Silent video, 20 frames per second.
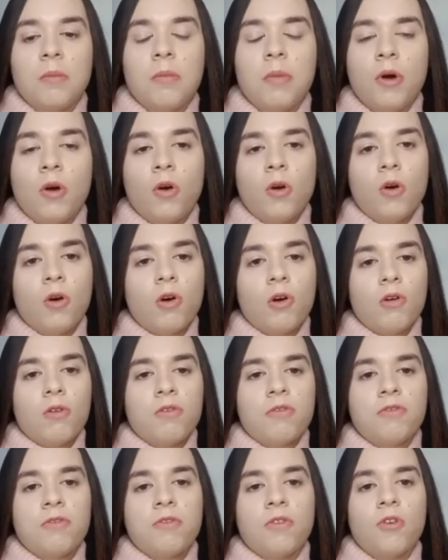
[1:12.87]
bought
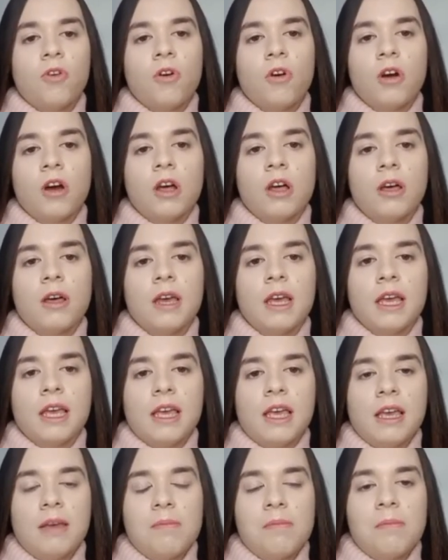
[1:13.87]
for
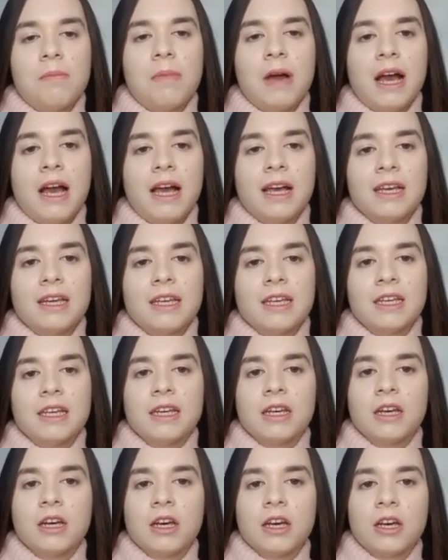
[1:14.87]
my
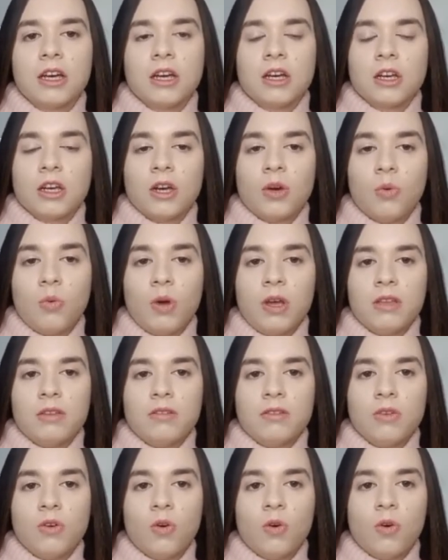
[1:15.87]

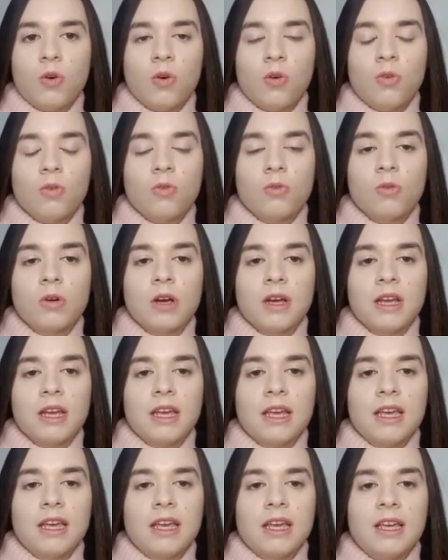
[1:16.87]
quiz haul.
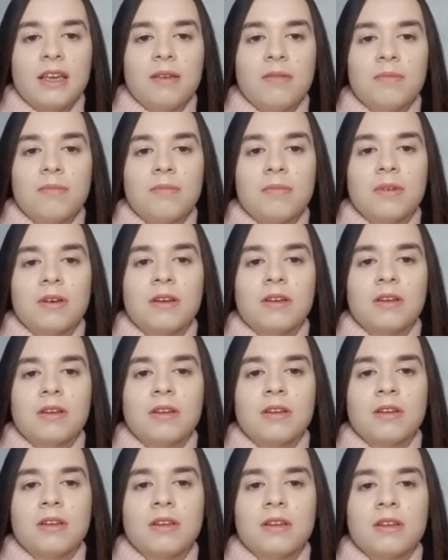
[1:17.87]

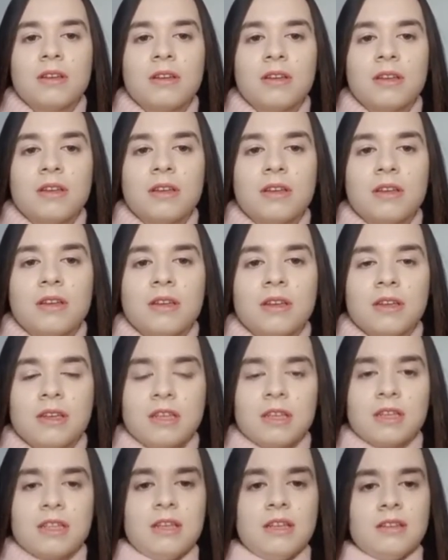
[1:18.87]

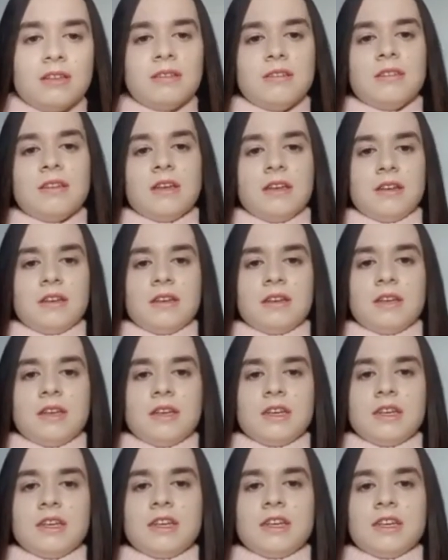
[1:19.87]
This is it.
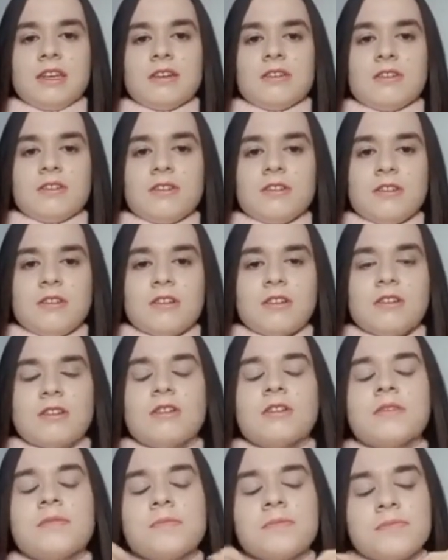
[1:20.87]
Here,
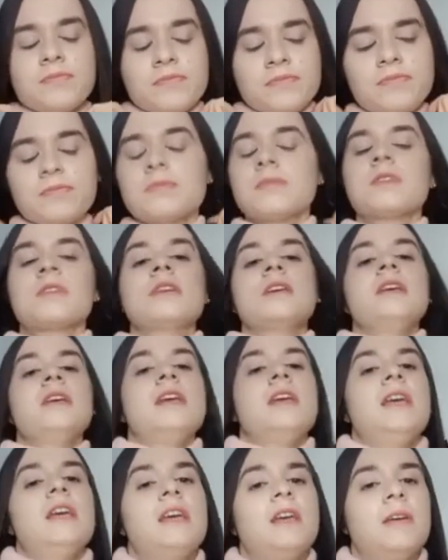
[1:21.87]

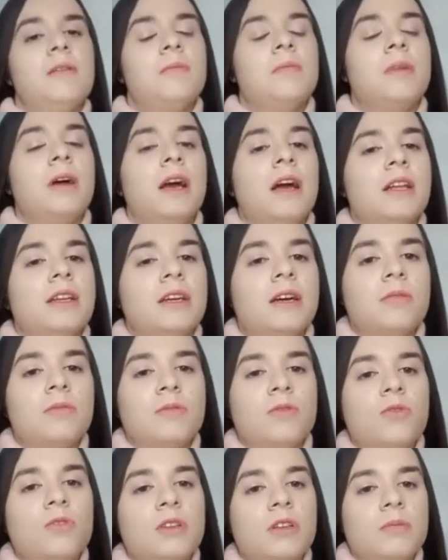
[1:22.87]
and I'm
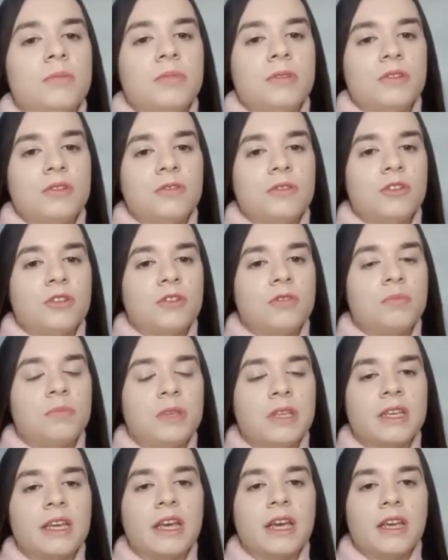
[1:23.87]
gonna just
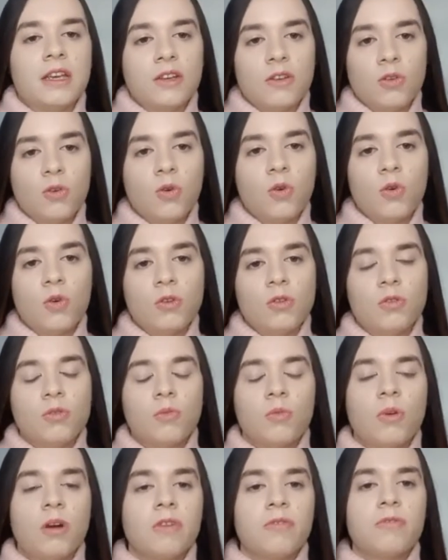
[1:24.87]
be getting on
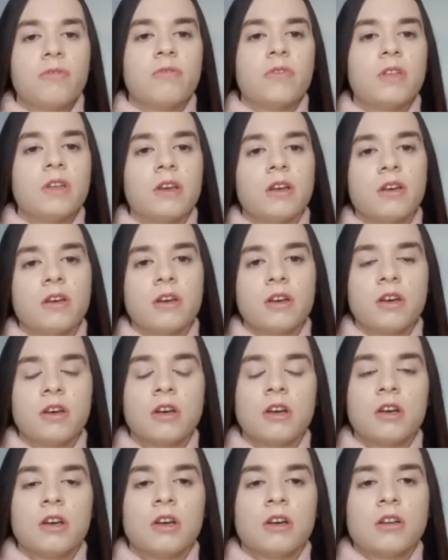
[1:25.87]
with the
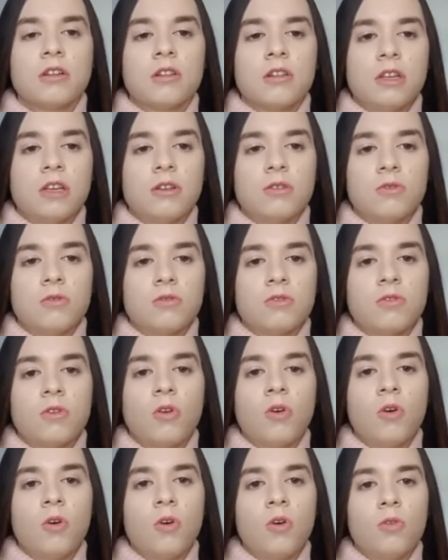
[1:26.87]
Claire's
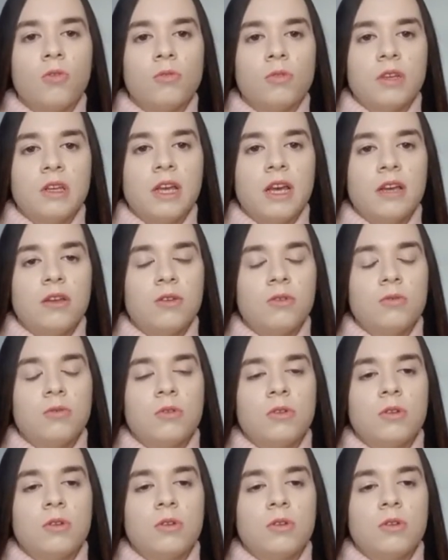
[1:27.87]
haul now.